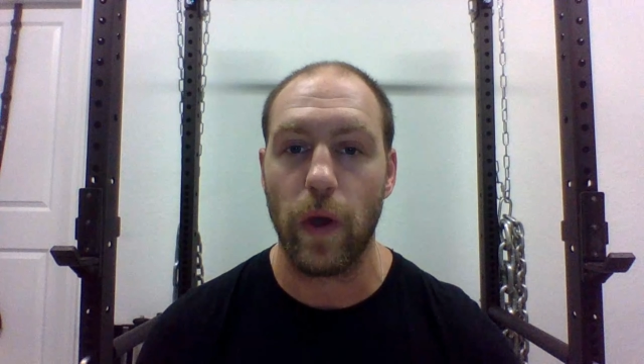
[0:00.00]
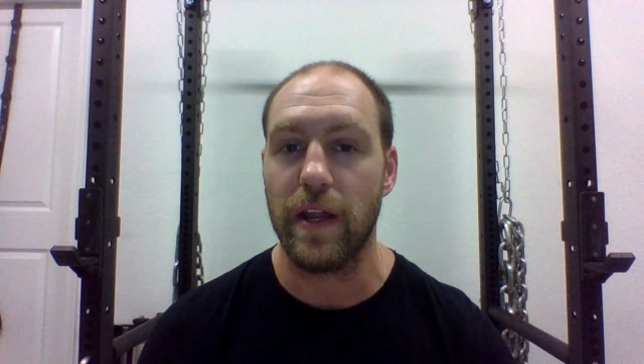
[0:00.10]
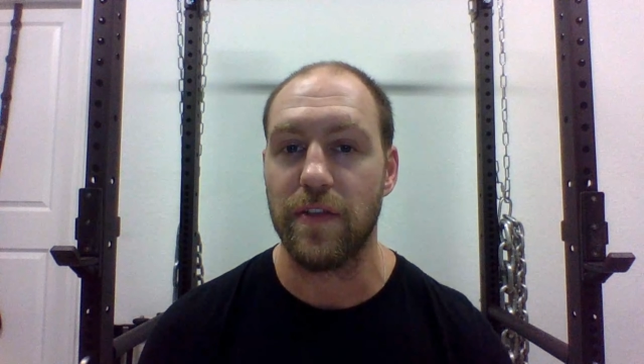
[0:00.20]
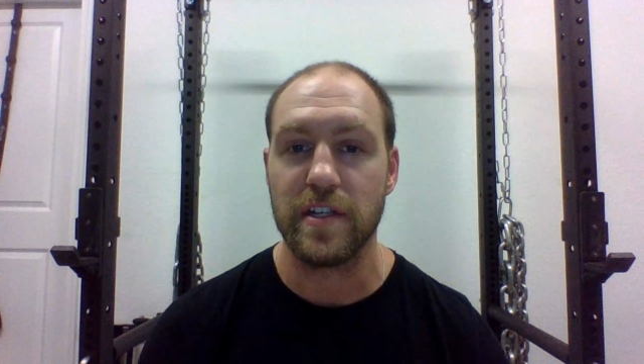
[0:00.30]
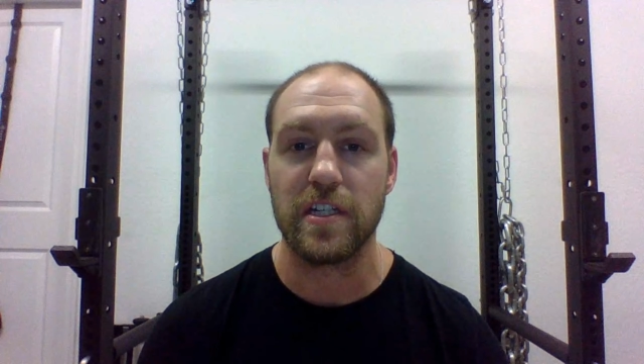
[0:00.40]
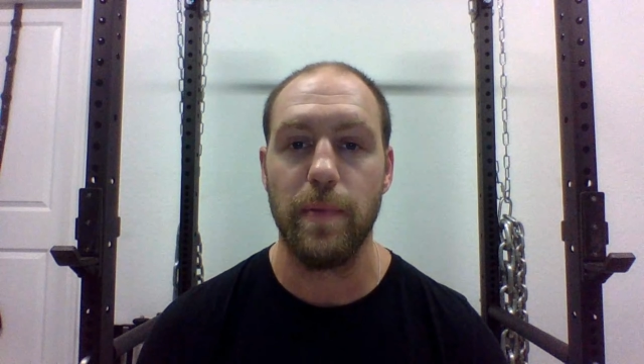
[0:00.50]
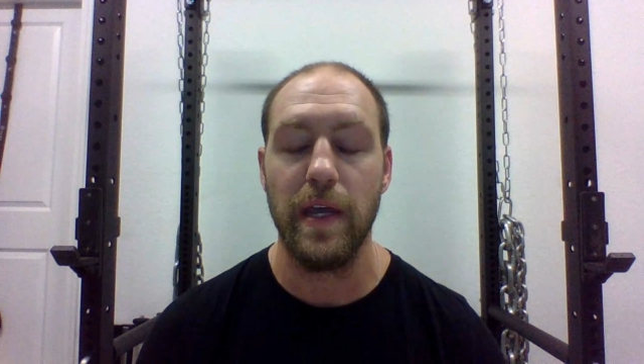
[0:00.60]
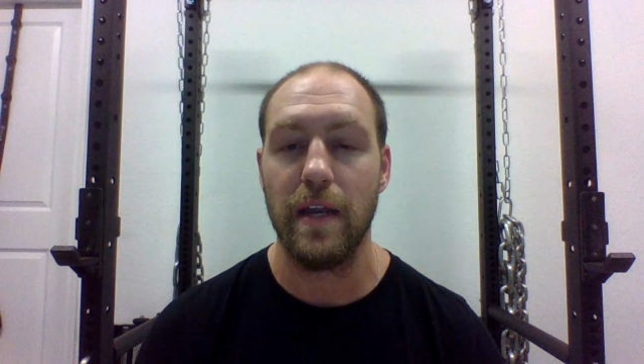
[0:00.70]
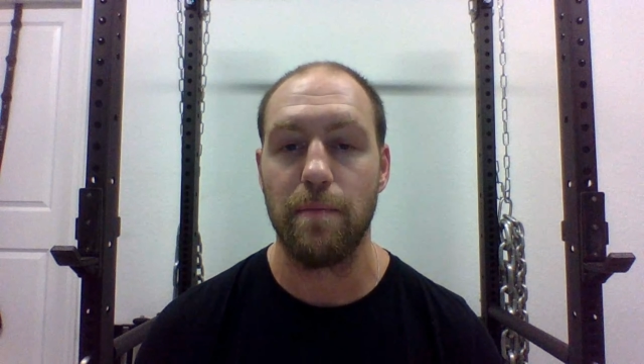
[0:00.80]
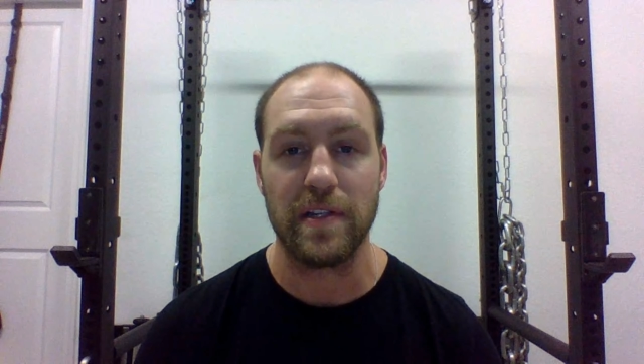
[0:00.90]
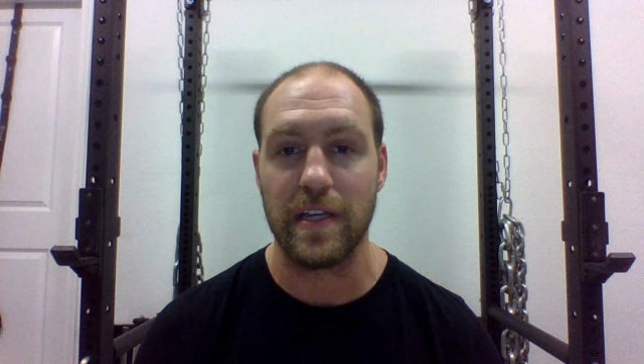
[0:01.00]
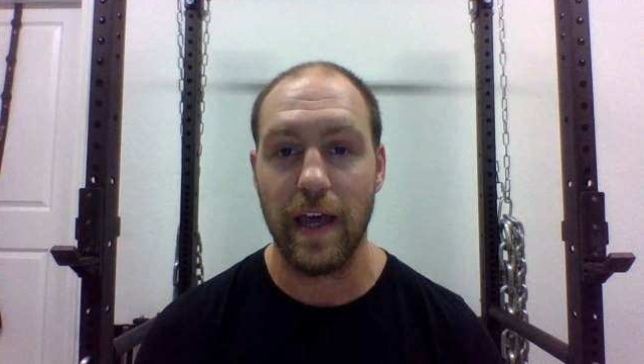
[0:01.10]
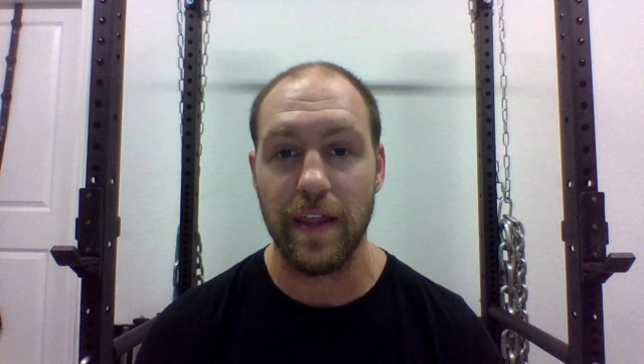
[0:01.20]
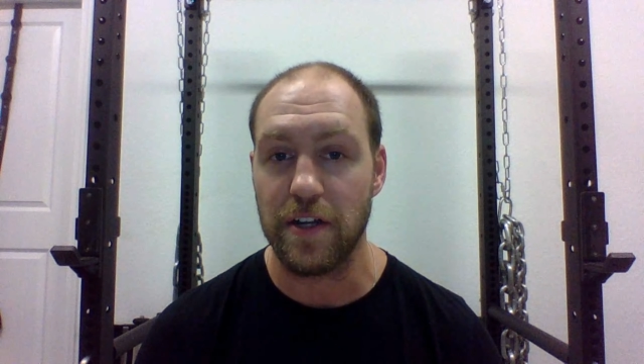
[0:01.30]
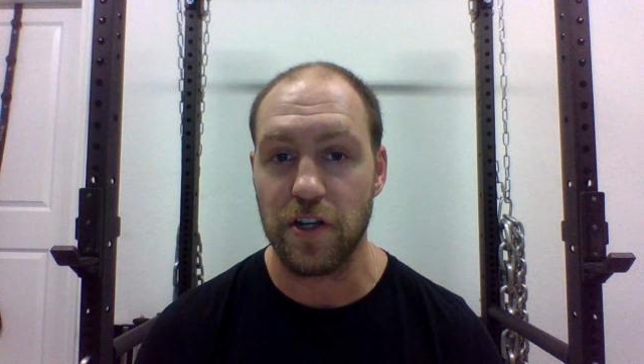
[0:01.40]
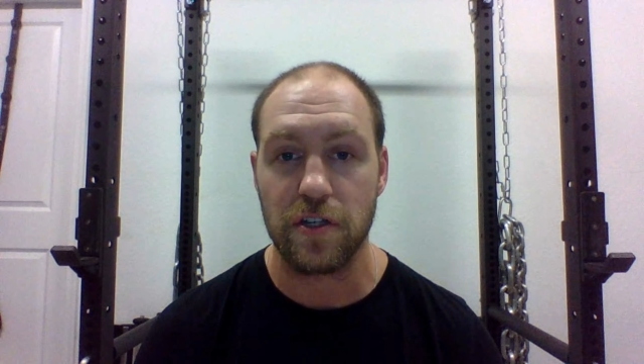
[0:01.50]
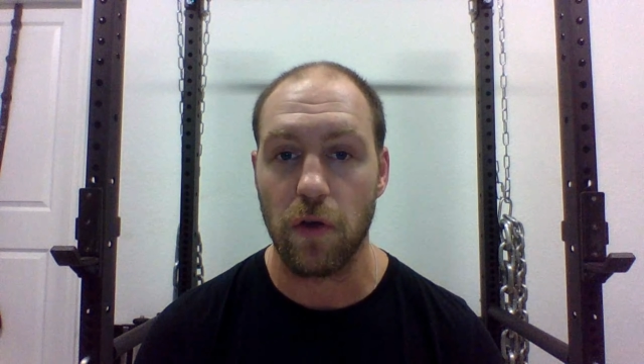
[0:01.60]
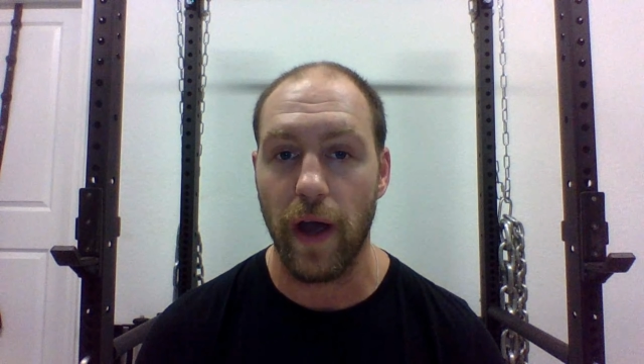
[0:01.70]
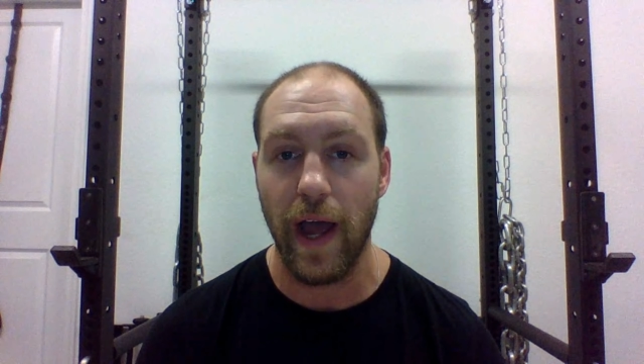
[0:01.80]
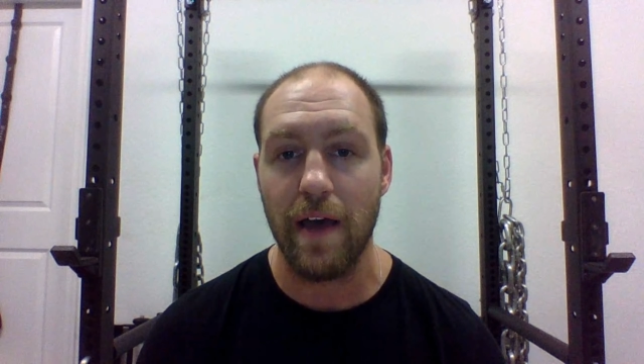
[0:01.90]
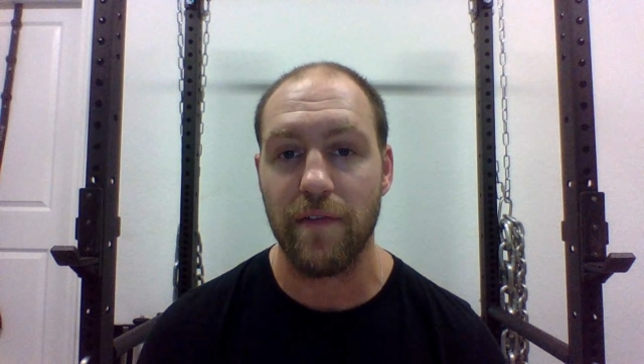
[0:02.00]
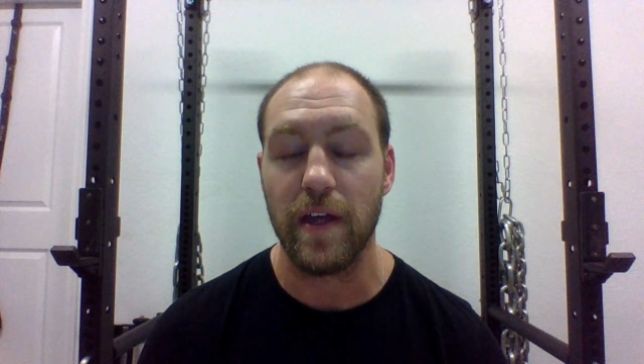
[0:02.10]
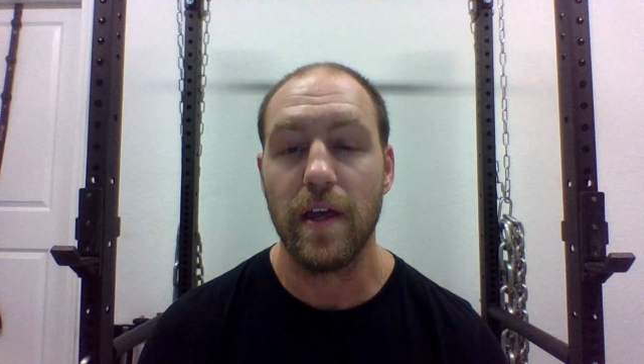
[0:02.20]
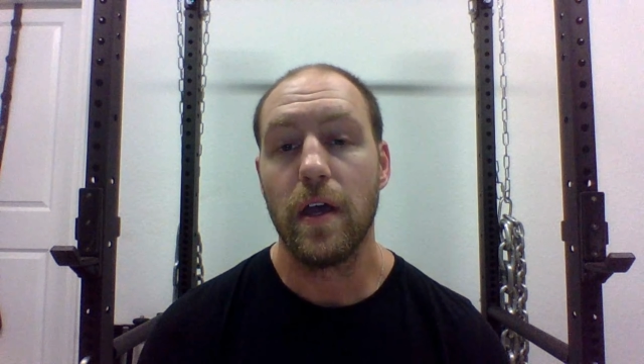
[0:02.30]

weight at this speed, but today they just don't have it.